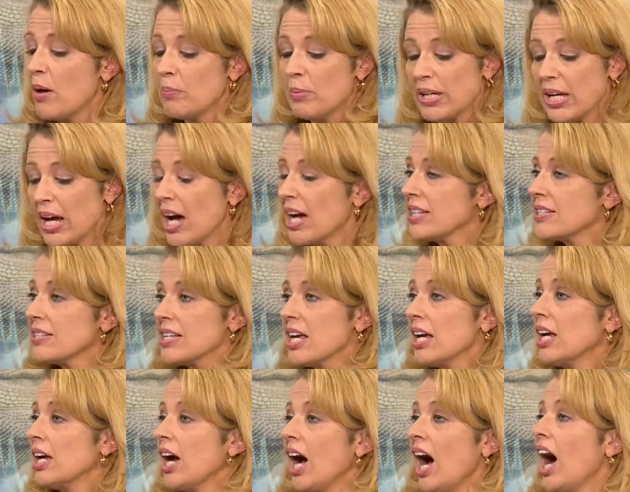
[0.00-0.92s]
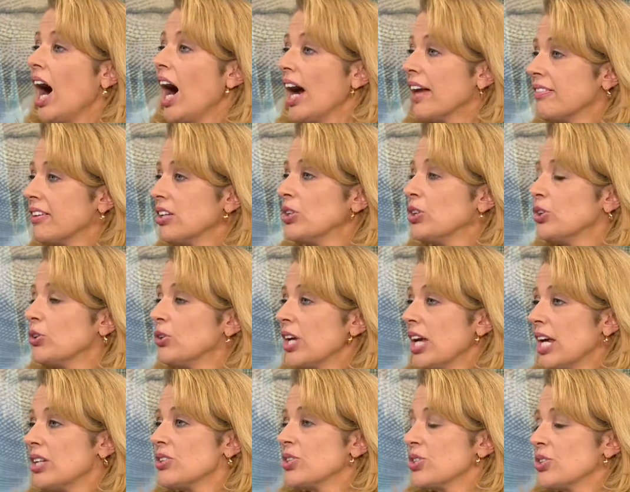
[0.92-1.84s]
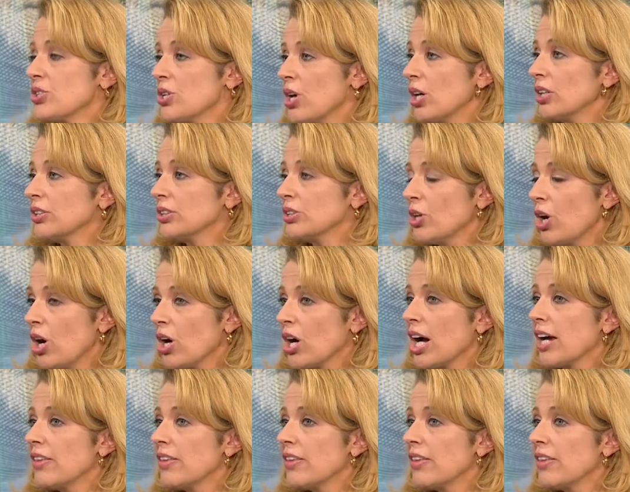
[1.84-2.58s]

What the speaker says: because I think you can't just talk the talk.